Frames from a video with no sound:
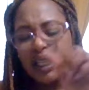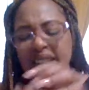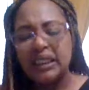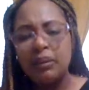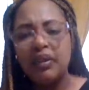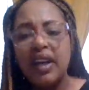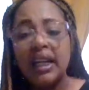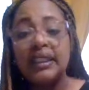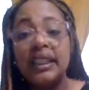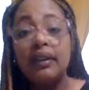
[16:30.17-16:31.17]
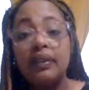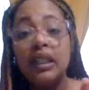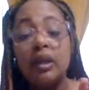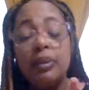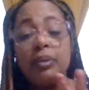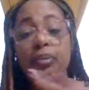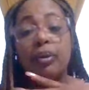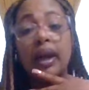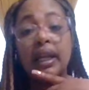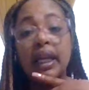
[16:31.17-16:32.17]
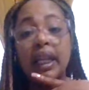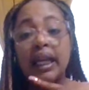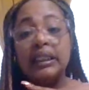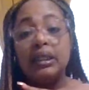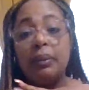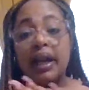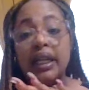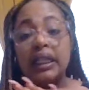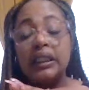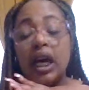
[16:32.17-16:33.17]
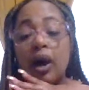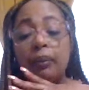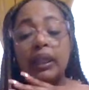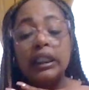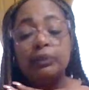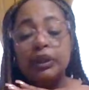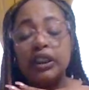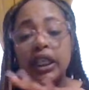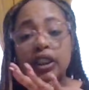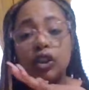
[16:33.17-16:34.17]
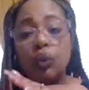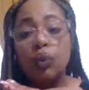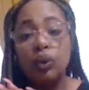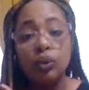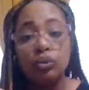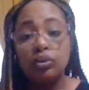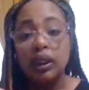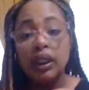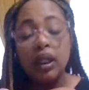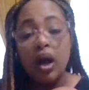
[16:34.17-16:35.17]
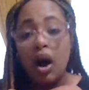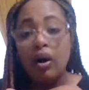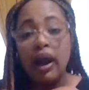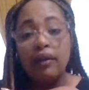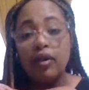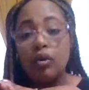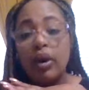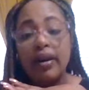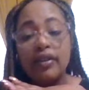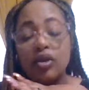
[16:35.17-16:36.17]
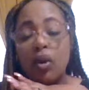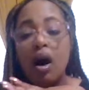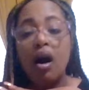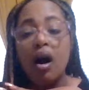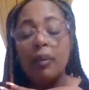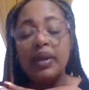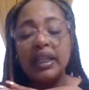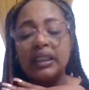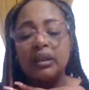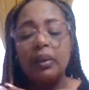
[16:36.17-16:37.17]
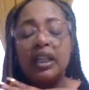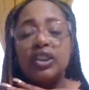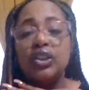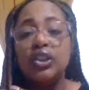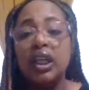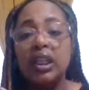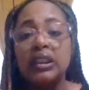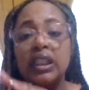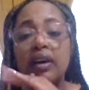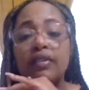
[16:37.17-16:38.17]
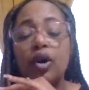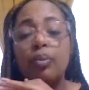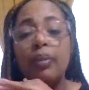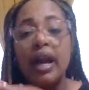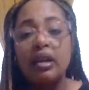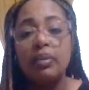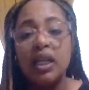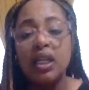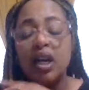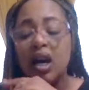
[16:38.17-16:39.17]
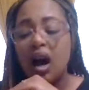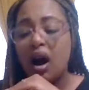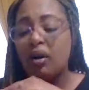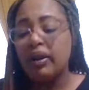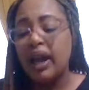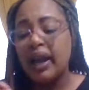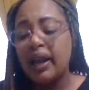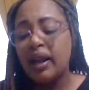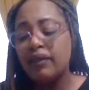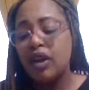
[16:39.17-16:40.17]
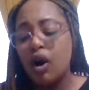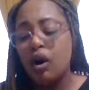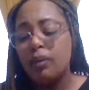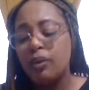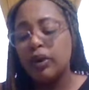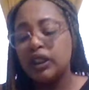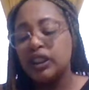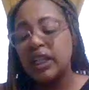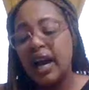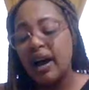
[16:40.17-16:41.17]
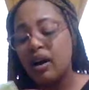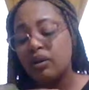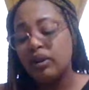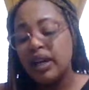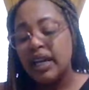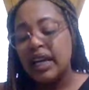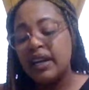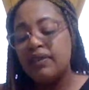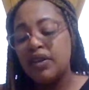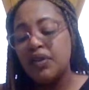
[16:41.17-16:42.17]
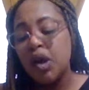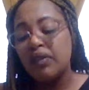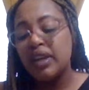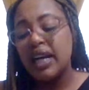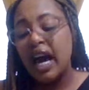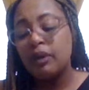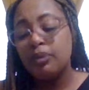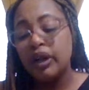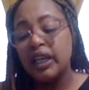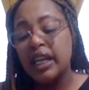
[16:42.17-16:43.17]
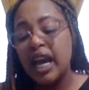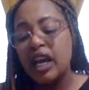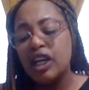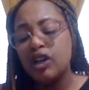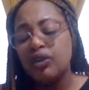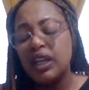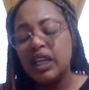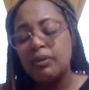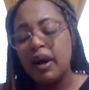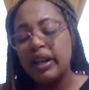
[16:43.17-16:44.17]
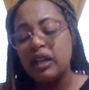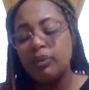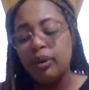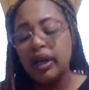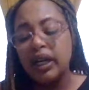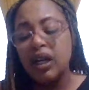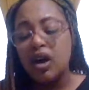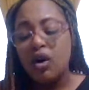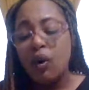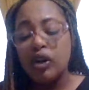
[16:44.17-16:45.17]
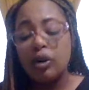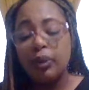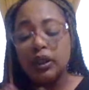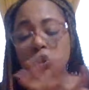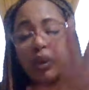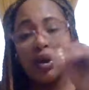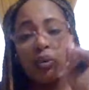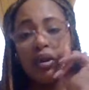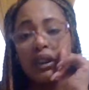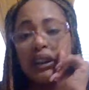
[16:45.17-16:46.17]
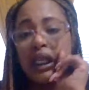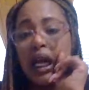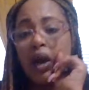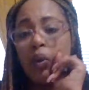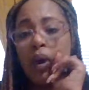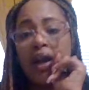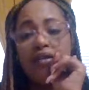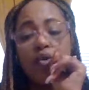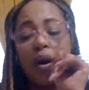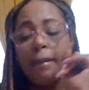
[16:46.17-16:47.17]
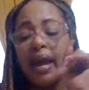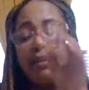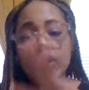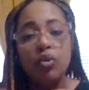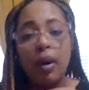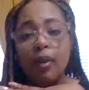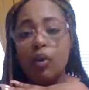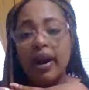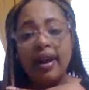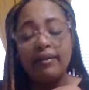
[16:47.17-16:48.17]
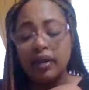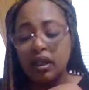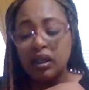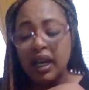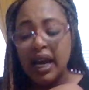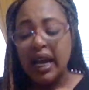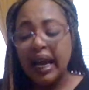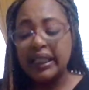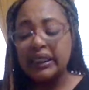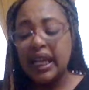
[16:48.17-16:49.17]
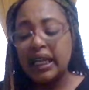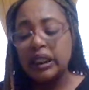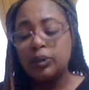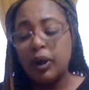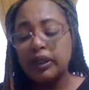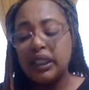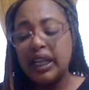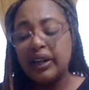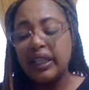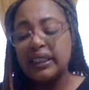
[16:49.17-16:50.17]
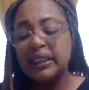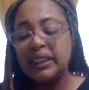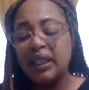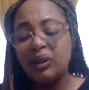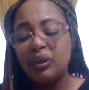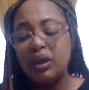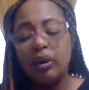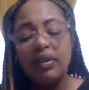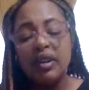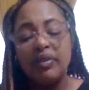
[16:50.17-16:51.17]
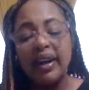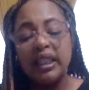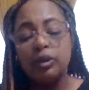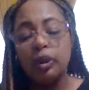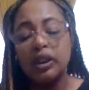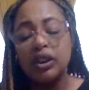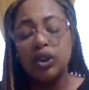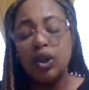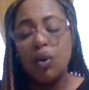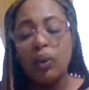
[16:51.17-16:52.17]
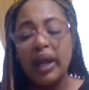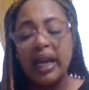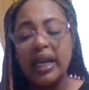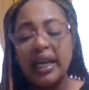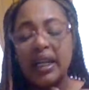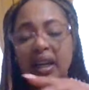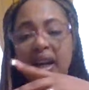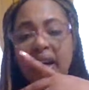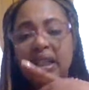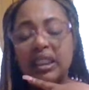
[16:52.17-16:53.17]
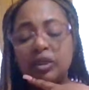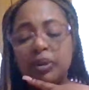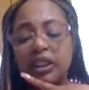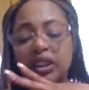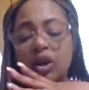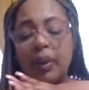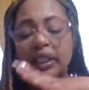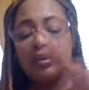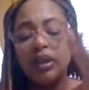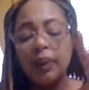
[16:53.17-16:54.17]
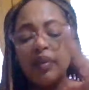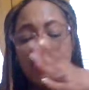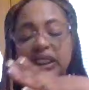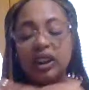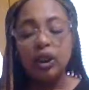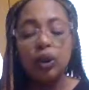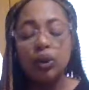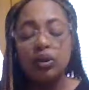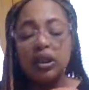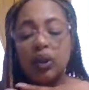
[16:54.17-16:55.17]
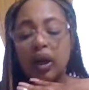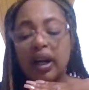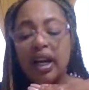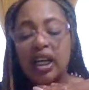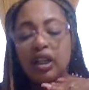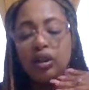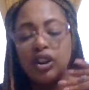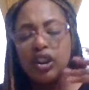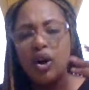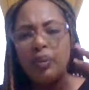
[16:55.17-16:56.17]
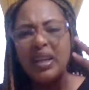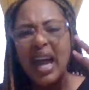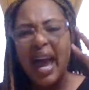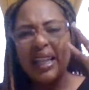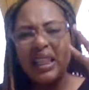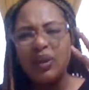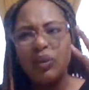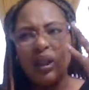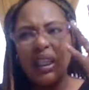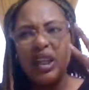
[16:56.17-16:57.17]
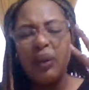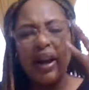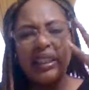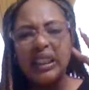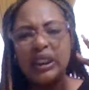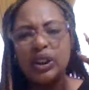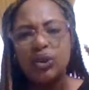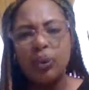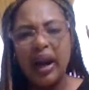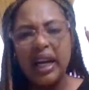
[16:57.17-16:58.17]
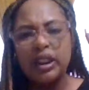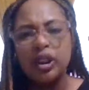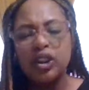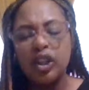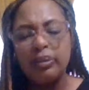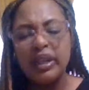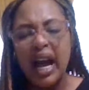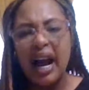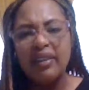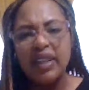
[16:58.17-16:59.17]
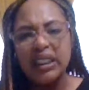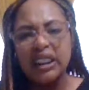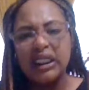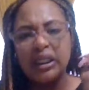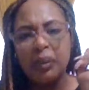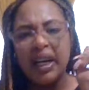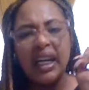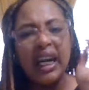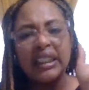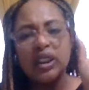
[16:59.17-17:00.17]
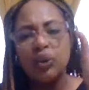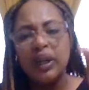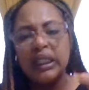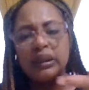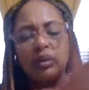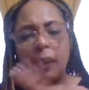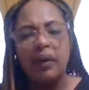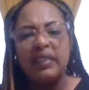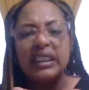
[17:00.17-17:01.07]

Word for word: Some of y'all definitely could be pregnant. Like somebody is. Please protect your wound. Okay, for whoever you are, because somebody's jealous of your baby okay, of your unborn child. Even if you haven't gotten pregnant yet and you're thinking about getting pregnant or your person want to, you know, saying wipe you up, baby you up or whatever. It's like this person here is, oh, don't even invite this person to your wedding because this bitch is going to make some type of an excuse or, you know, she's going to be acting really crazy and strange. It's going to be obvious. This is somebody that likes to create some type of a